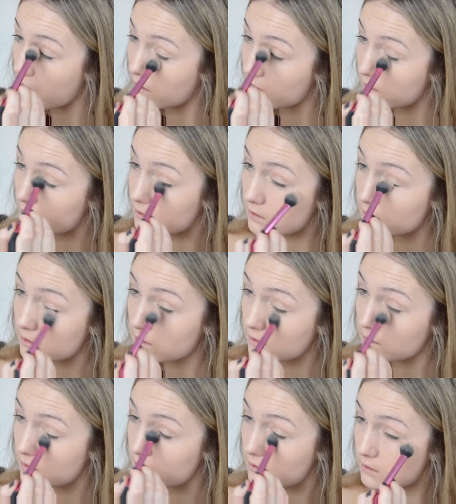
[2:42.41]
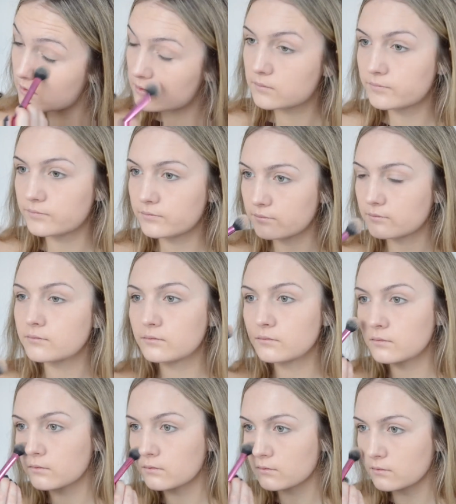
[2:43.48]
We might fall
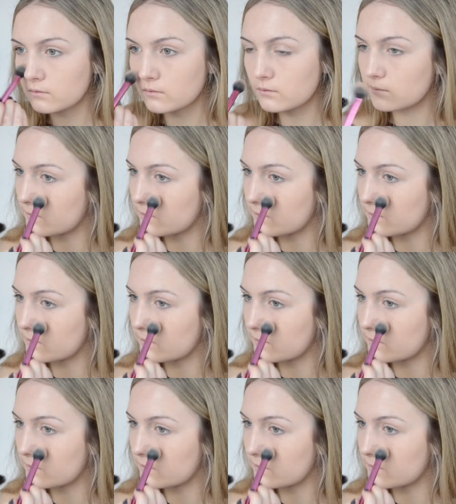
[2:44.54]
apart.